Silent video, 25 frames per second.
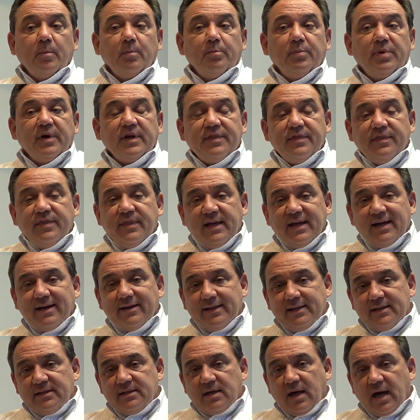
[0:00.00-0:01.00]
But their
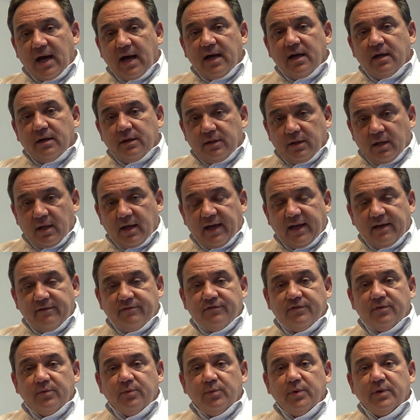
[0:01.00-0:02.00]
entire
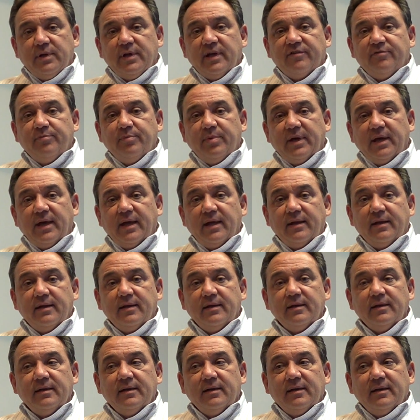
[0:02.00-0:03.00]
life would have been